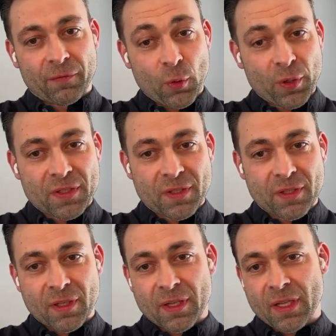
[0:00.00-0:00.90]
focus
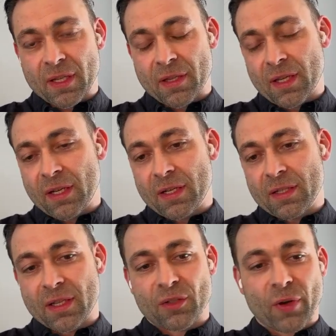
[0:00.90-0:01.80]
than
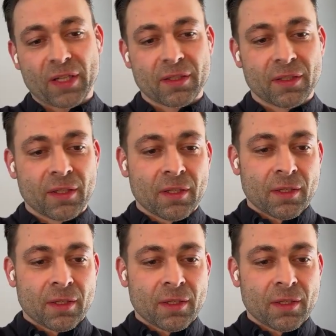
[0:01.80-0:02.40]
direct.